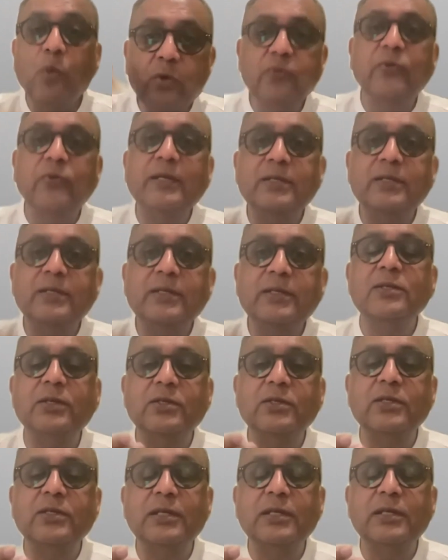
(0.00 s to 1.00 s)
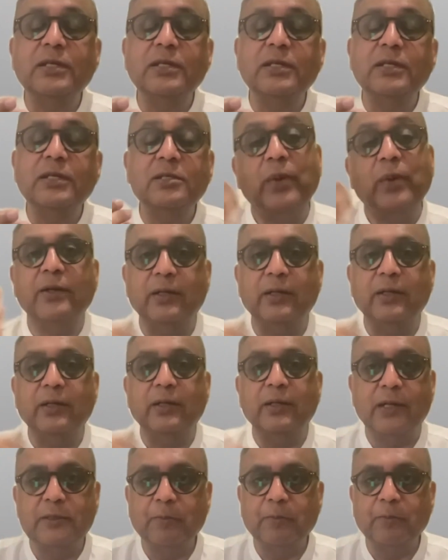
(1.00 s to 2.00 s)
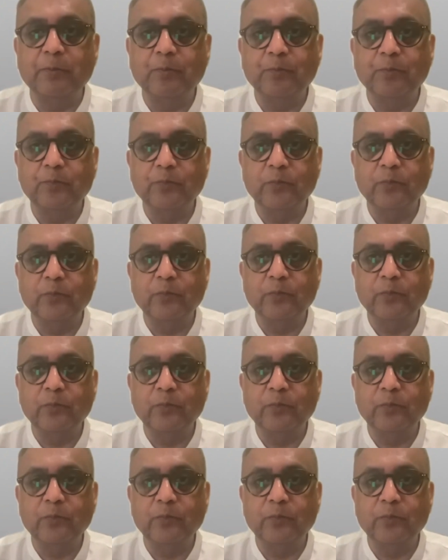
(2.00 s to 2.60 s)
the more faces it sees, the better it gets.